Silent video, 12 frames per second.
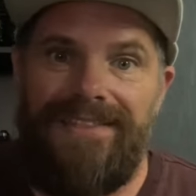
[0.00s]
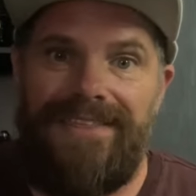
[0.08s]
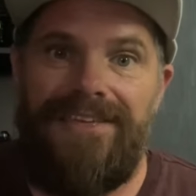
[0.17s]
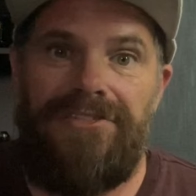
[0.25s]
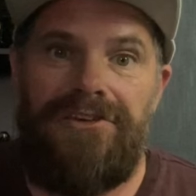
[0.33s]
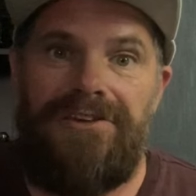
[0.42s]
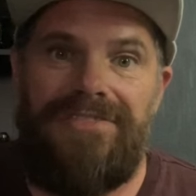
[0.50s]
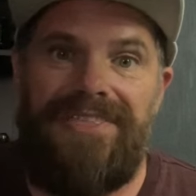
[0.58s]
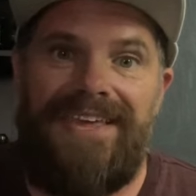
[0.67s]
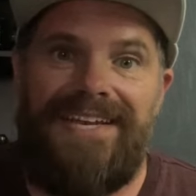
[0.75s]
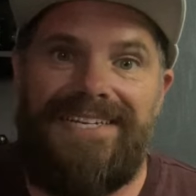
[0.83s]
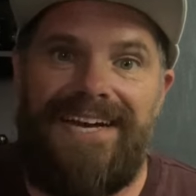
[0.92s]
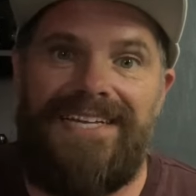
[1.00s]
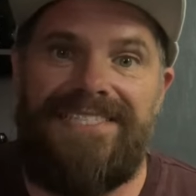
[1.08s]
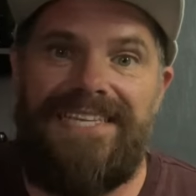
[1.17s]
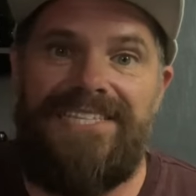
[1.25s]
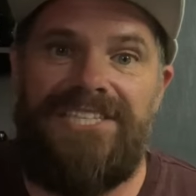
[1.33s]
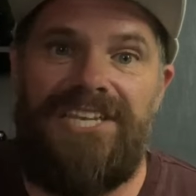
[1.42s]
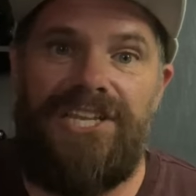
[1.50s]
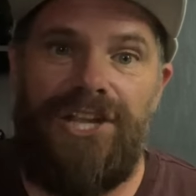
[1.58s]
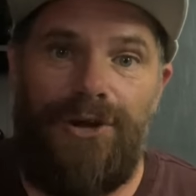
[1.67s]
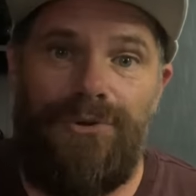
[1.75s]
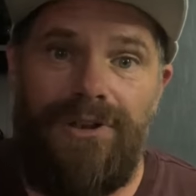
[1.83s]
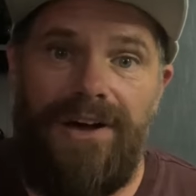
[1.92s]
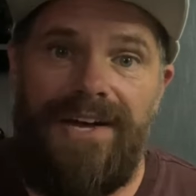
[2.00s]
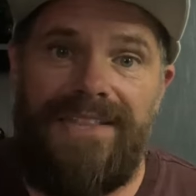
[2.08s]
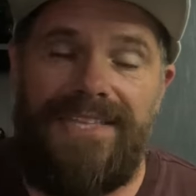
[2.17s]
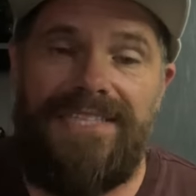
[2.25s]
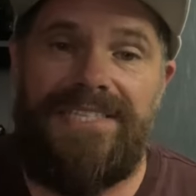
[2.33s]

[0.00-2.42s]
The other thing it does is in low light, this